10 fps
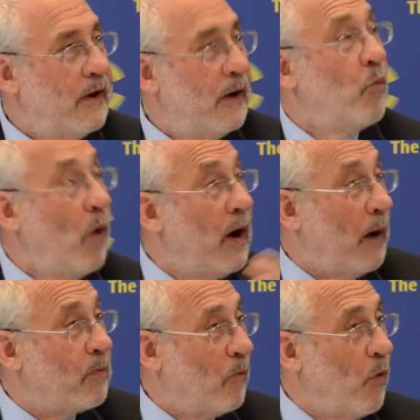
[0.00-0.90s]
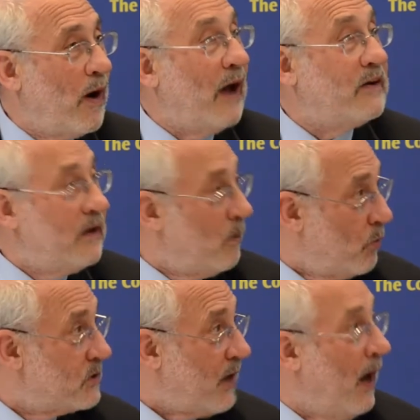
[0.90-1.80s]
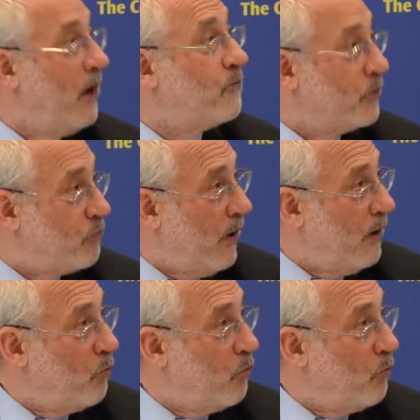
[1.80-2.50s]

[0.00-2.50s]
And one idea was aid for trade.